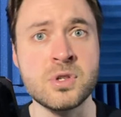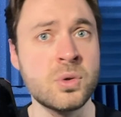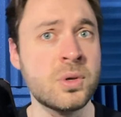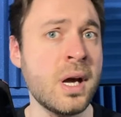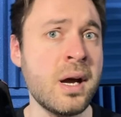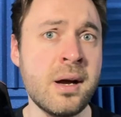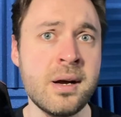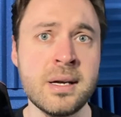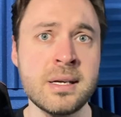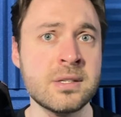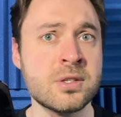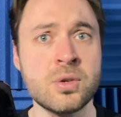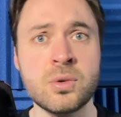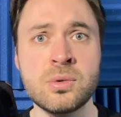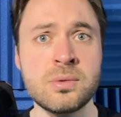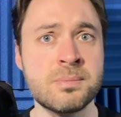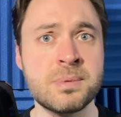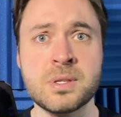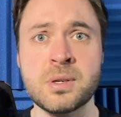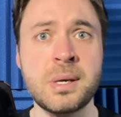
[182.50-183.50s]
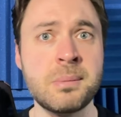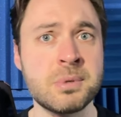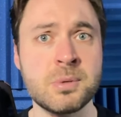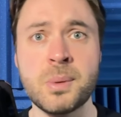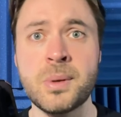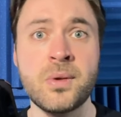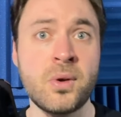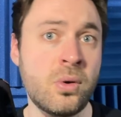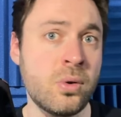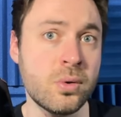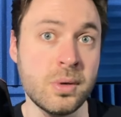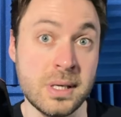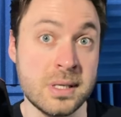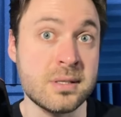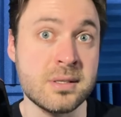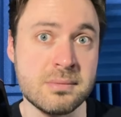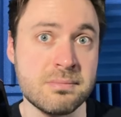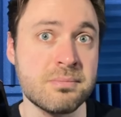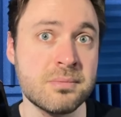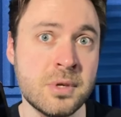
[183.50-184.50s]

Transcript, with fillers: who dies, who sleeps with who. It's,